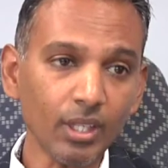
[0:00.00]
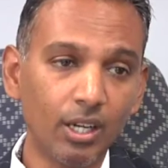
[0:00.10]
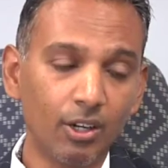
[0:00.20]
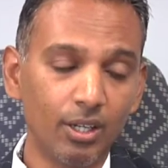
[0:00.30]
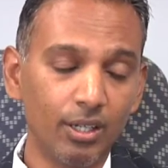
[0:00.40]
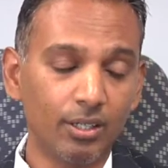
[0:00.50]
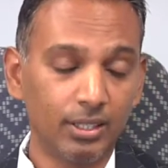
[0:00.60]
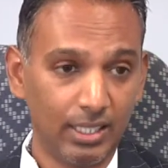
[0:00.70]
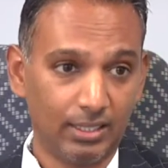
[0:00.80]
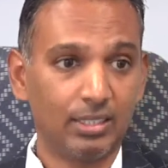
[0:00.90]
uh,
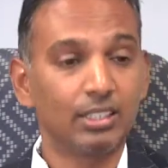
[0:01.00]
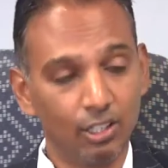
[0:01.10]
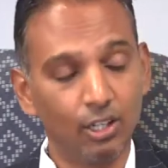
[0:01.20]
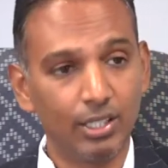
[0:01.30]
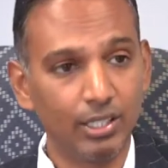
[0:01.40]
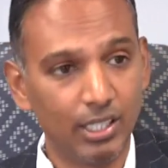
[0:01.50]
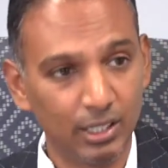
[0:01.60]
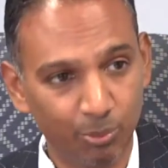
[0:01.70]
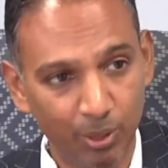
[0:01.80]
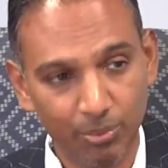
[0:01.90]
that in, in
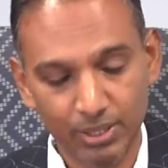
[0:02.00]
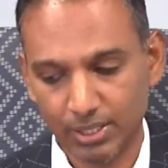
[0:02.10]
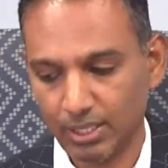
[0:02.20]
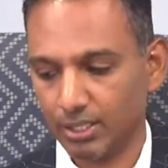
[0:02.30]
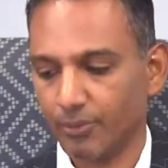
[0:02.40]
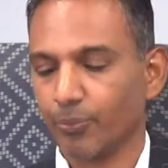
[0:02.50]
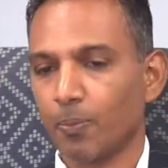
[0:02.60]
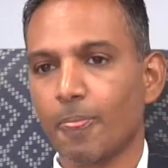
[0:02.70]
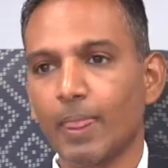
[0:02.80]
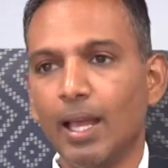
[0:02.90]
the public sector.
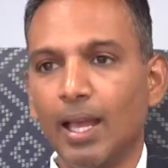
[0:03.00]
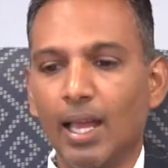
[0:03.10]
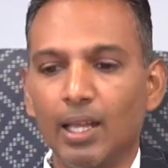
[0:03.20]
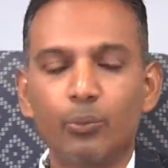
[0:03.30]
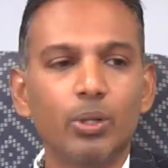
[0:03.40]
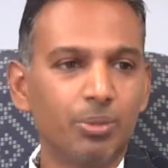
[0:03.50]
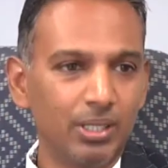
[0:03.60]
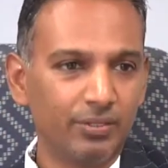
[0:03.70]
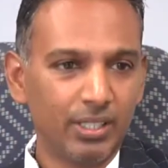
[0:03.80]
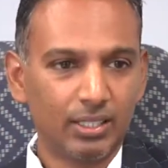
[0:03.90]
And we
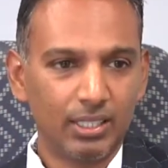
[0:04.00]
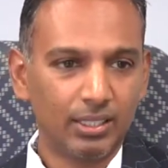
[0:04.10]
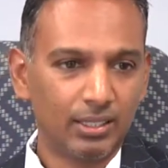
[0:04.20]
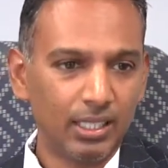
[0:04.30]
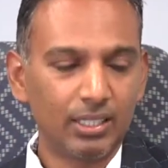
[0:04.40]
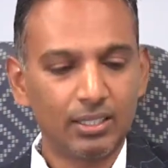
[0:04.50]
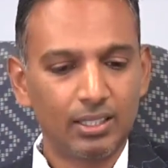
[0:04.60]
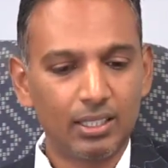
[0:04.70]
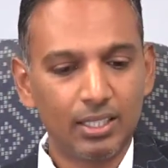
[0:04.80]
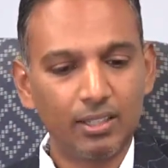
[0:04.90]
believe that, that, that,
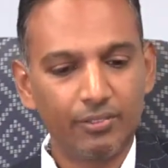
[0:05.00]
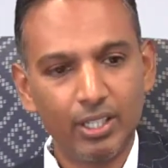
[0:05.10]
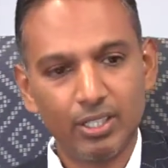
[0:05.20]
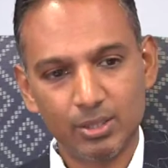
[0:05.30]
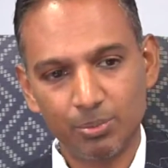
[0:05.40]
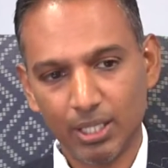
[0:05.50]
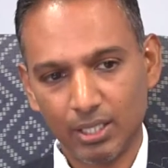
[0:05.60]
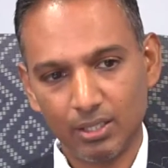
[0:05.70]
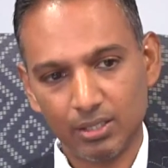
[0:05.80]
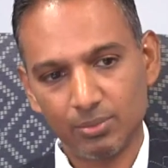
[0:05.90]
that there are various
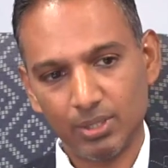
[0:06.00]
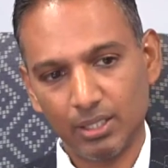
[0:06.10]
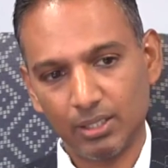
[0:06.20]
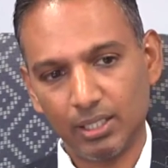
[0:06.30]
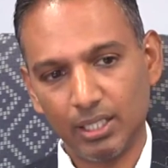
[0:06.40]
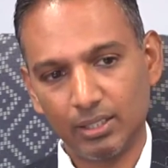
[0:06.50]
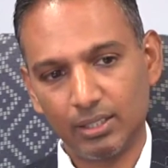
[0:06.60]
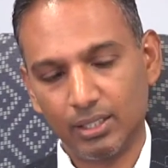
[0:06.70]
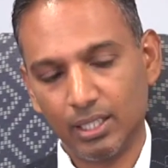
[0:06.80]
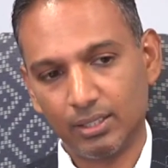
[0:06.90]
mechanisms that, that,
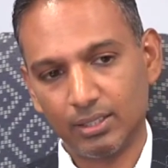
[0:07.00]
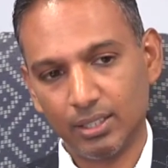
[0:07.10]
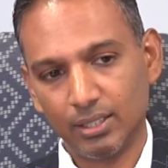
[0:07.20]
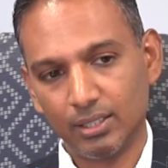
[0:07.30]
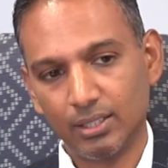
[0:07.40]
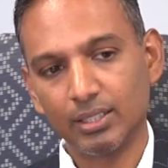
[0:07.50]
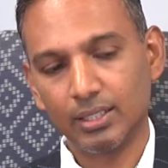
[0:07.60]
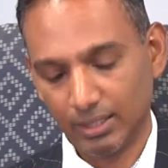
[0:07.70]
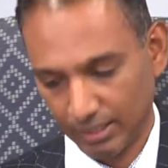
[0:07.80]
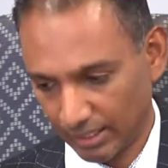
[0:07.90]
that, uh,
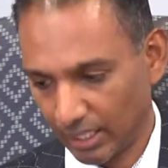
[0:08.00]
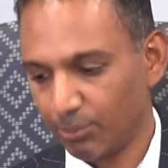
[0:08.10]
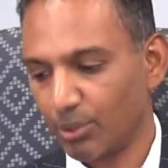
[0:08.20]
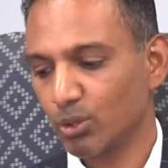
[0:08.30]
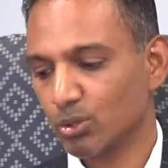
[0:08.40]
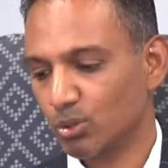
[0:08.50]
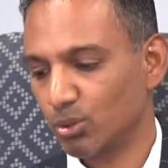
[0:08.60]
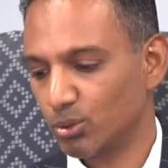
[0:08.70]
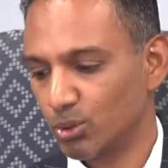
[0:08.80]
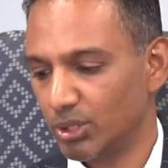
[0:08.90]
that can be used
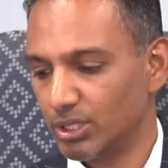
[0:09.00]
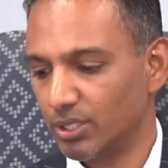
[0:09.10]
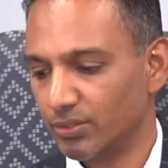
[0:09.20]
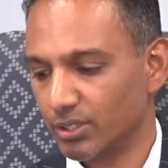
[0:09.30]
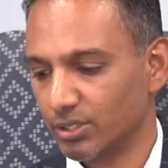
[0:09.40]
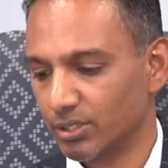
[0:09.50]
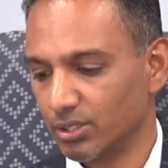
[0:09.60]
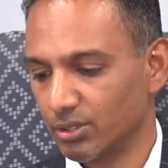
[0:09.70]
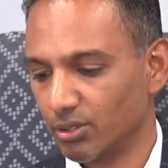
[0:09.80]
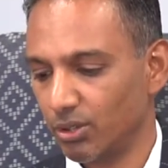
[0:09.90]
to, to achieve this,
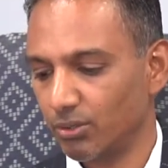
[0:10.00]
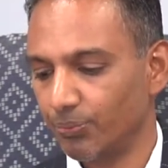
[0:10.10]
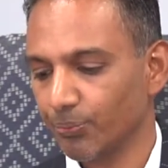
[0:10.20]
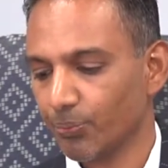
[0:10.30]
this goal.